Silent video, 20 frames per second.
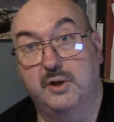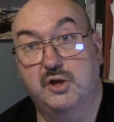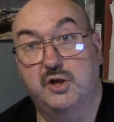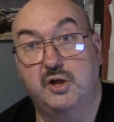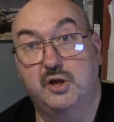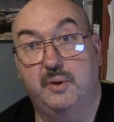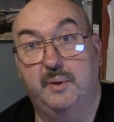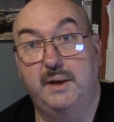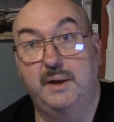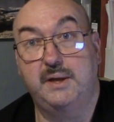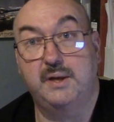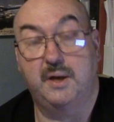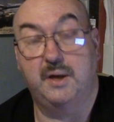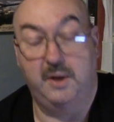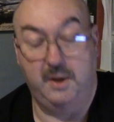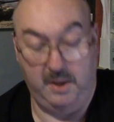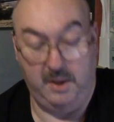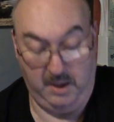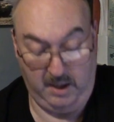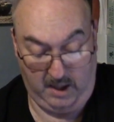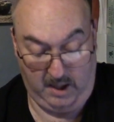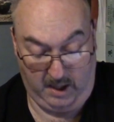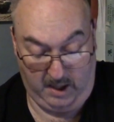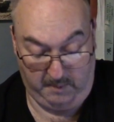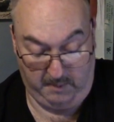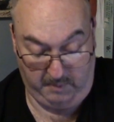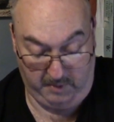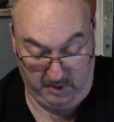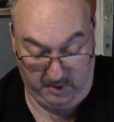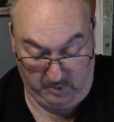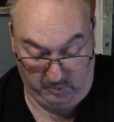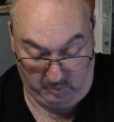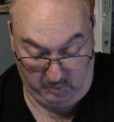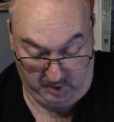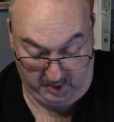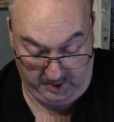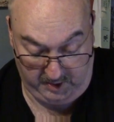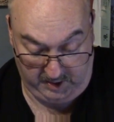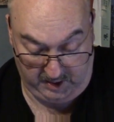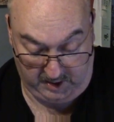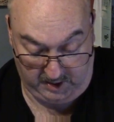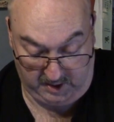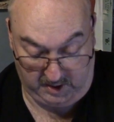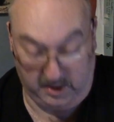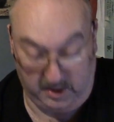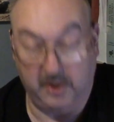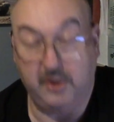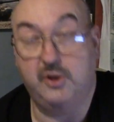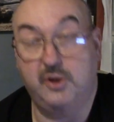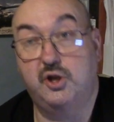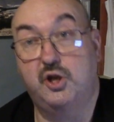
to it. Part one are